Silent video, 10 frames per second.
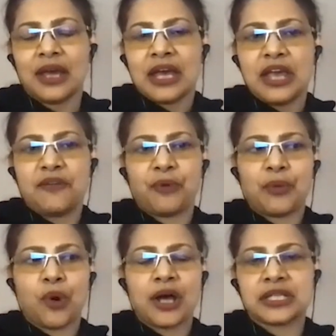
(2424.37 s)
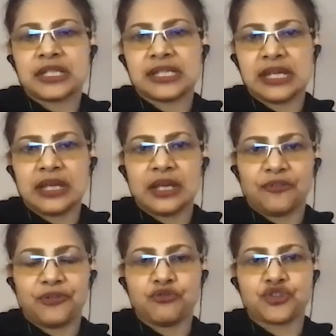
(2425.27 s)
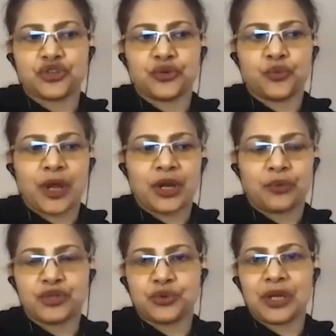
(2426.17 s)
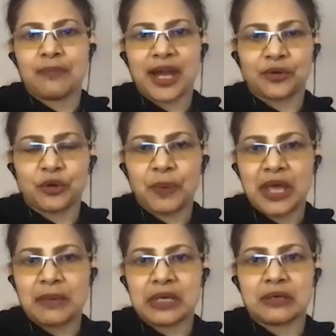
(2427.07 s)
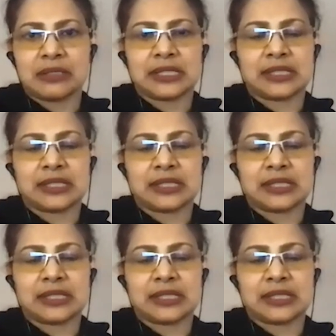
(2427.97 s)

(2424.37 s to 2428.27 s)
if we want to see a future where we're doing micropayments